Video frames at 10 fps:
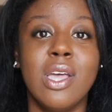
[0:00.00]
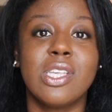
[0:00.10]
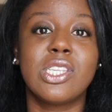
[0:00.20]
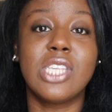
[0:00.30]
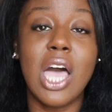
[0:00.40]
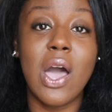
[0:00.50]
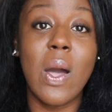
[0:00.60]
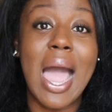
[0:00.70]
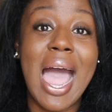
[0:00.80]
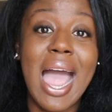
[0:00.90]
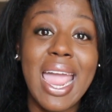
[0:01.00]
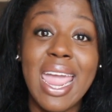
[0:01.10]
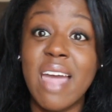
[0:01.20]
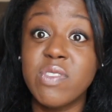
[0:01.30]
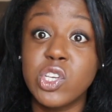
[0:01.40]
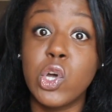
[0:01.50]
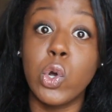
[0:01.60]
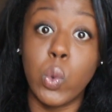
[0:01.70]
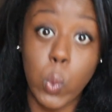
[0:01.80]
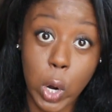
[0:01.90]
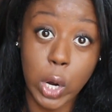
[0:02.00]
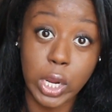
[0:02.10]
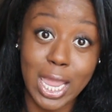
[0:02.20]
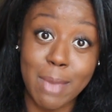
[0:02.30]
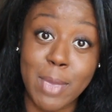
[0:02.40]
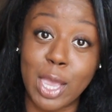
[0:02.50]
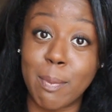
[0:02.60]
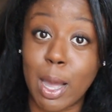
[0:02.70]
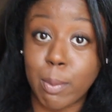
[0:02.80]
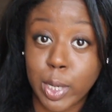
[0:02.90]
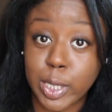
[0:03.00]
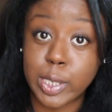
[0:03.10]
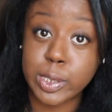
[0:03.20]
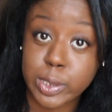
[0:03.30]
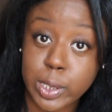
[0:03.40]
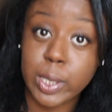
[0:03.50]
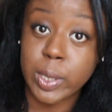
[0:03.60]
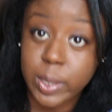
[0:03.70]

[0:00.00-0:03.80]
So I have to go to work and make my monies.